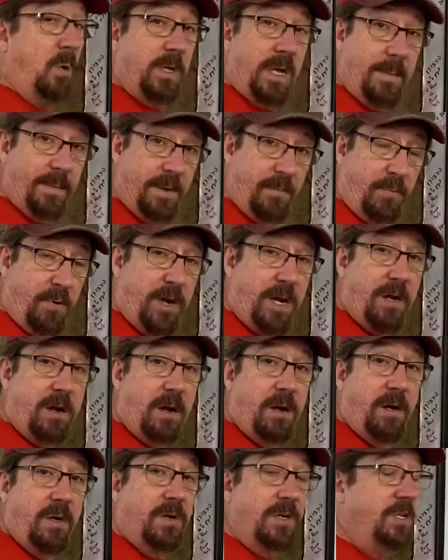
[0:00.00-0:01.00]
I'm in pretty
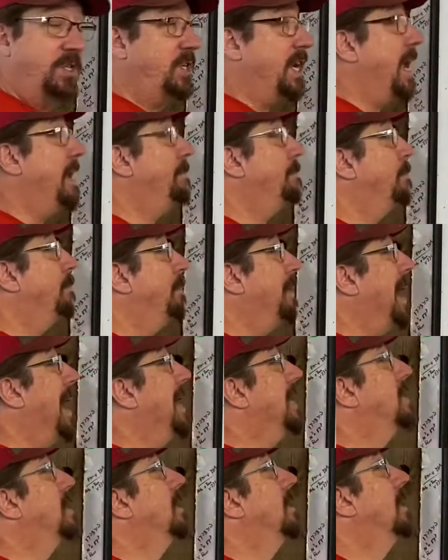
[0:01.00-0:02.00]
darn good shape,
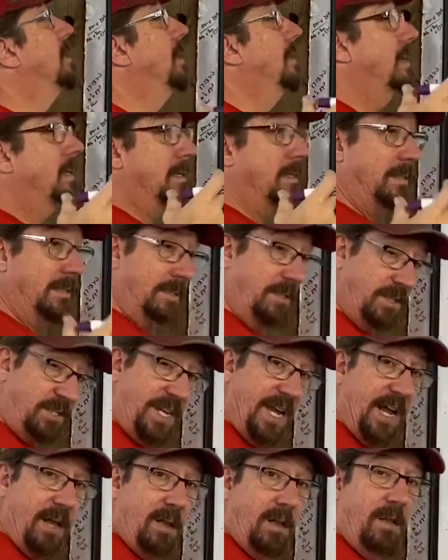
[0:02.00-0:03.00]
but
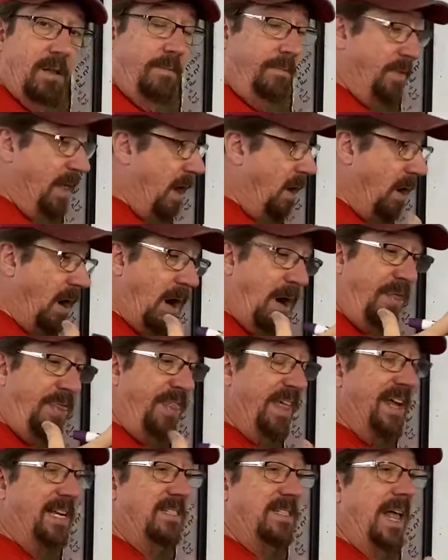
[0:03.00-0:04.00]
still, there are
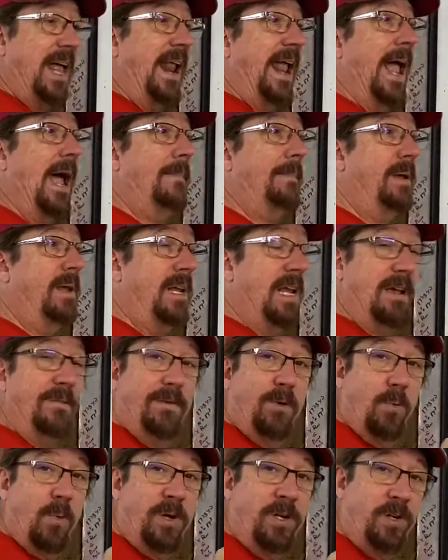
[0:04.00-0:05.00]
things that happen
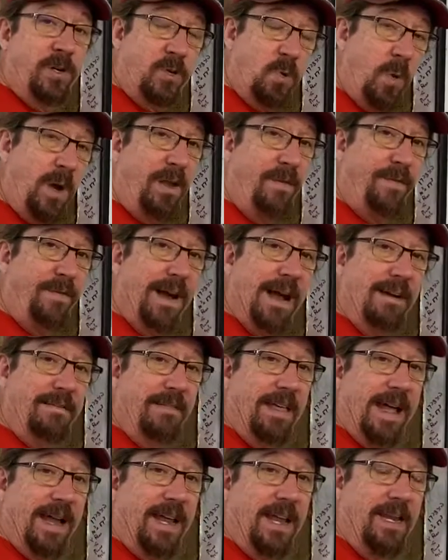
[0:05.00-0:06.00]
even when you're 25
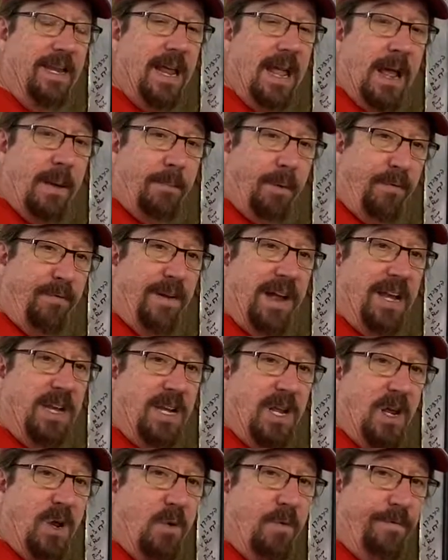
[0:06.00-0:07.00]
that can prevent
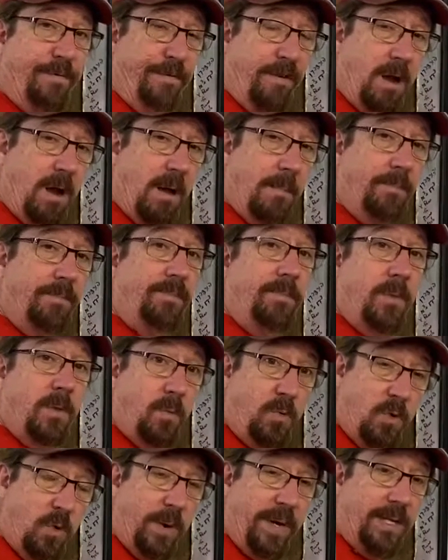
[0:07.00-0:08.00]
you from
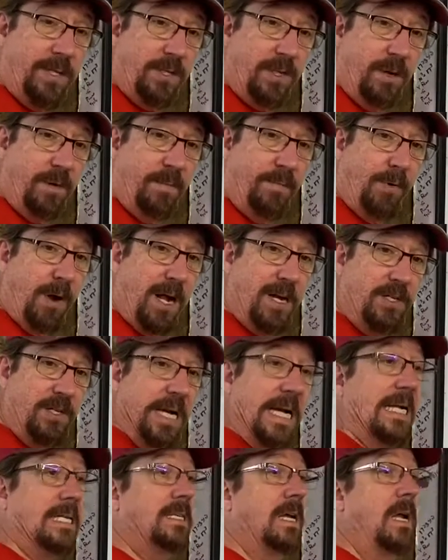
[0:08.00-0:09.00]
doing certain
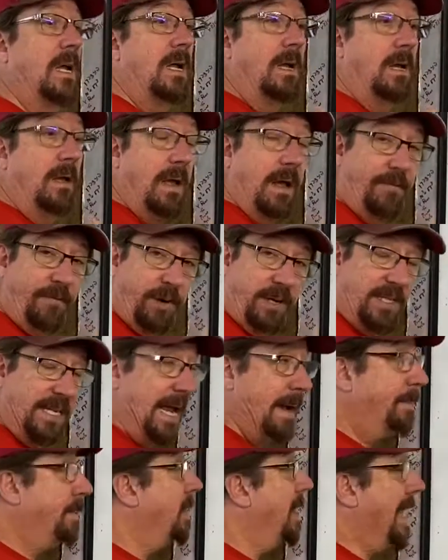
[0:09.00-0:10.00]
projects. For
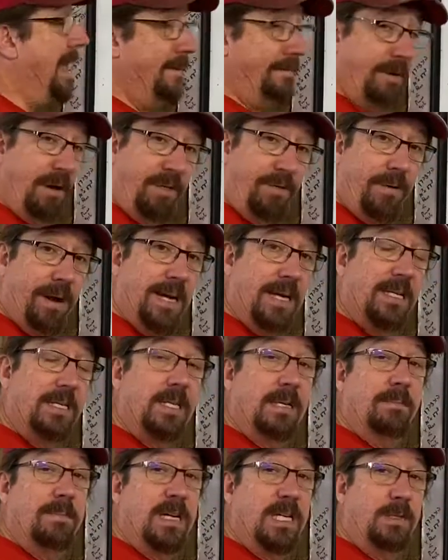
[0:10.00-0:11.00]
example, I have arthritis
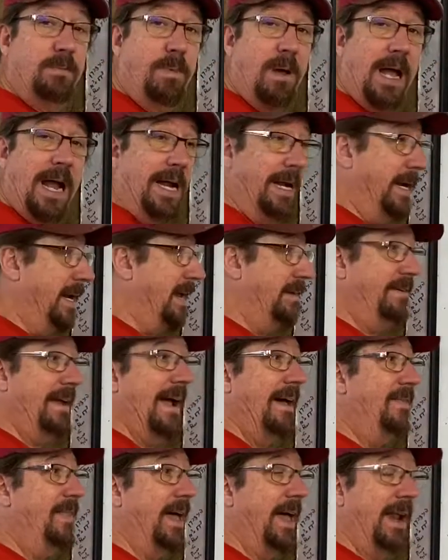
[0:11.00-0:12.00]
in my spine, and I've
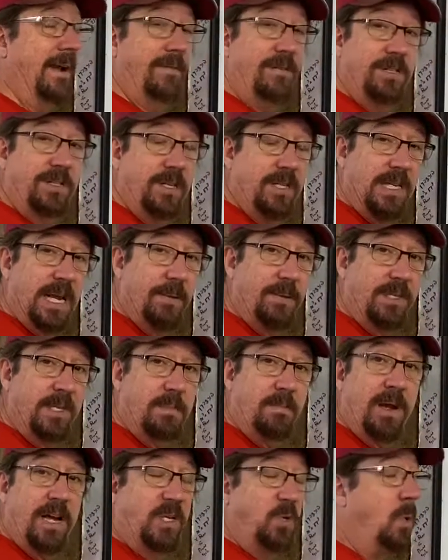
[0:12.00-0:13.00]
had that ever since I was in
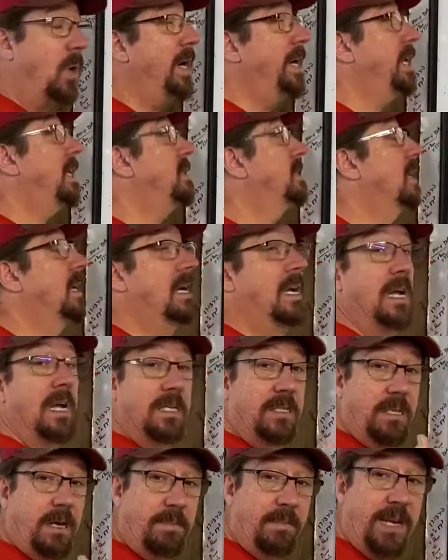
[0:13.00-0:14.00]
my 20s.
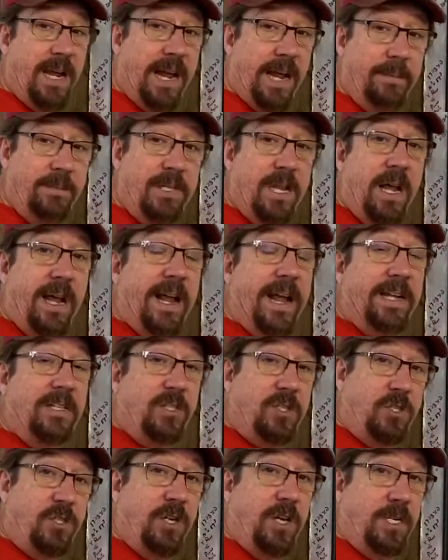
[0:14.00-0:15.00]
Sometimes
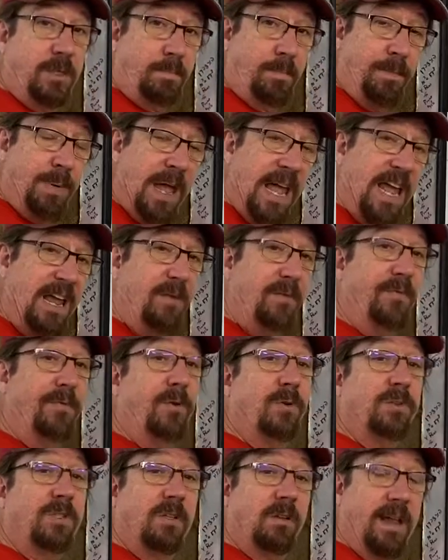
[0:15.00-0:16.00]
it's just
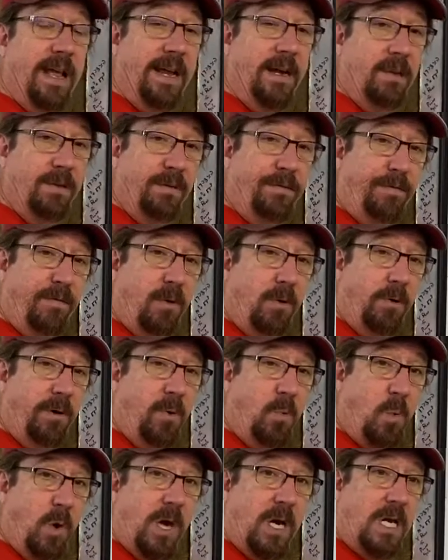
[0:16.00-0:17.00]
painful to lay on the floor
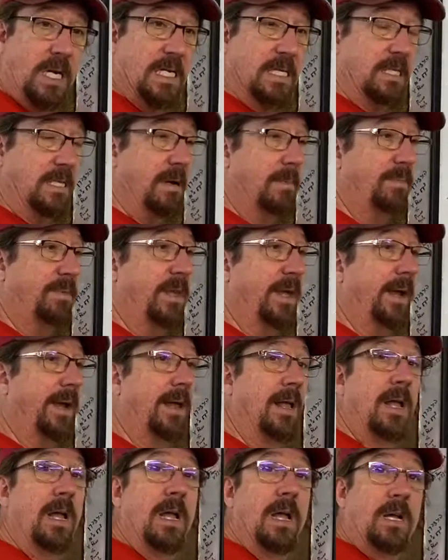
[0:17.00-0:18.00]
and work on something.
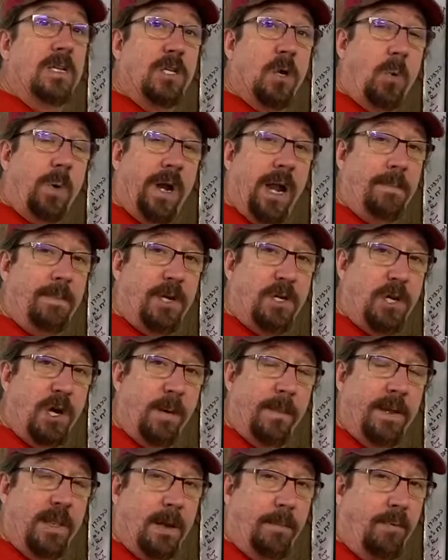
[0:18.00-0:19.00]
So when I'm
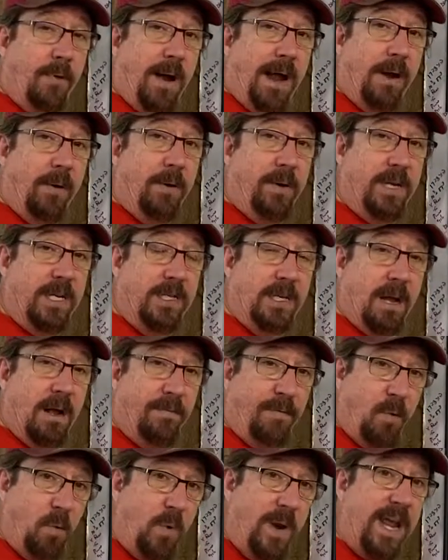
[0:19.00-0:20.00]
determining the priorities
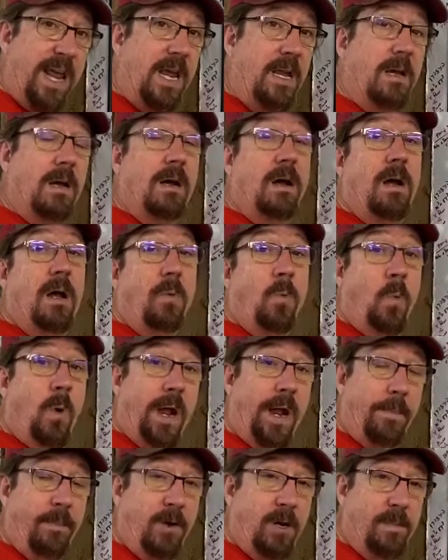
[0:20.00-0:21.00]
of a week on what
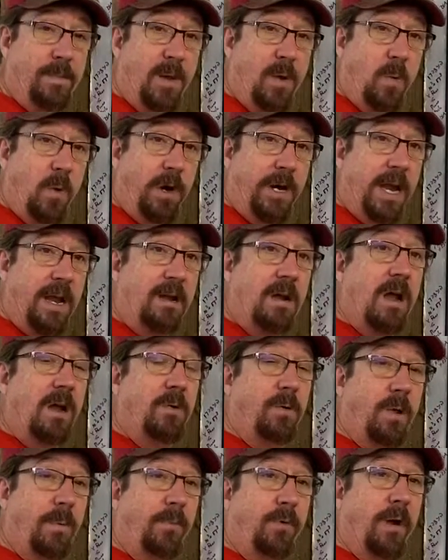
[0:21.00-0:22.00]
I'm going to be working on,
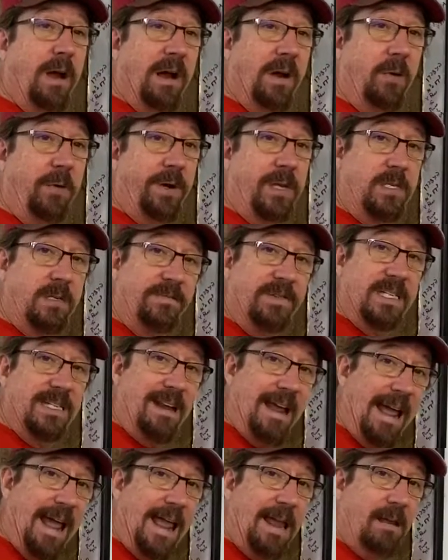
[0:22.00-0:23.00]
or the priorities of a
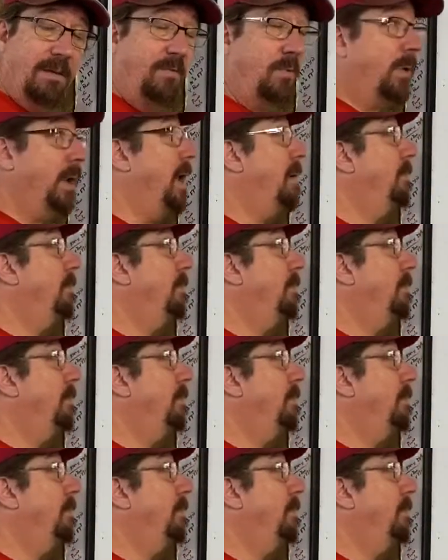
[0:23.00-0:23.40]
day of what I'm